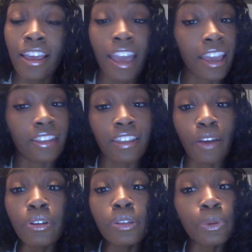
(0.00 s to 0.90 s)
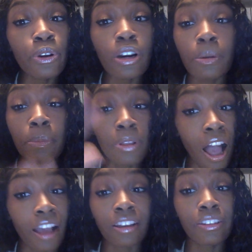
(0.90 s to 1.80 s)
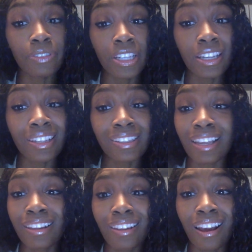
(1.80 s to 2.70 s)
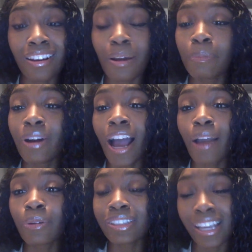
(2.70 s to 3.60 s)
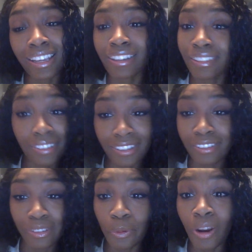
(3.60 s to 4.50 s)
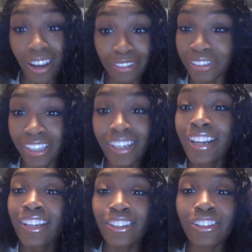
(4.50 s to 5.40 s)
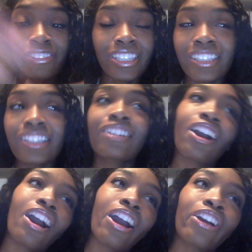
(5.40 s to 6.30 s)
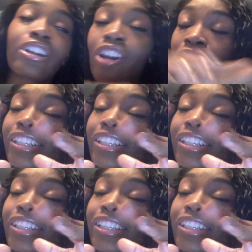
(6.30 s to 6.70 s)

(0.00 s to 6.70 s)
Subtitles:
hey, that was pure plot convenience and luck, but I will take it. Whatever. So she runs into Gar and Gar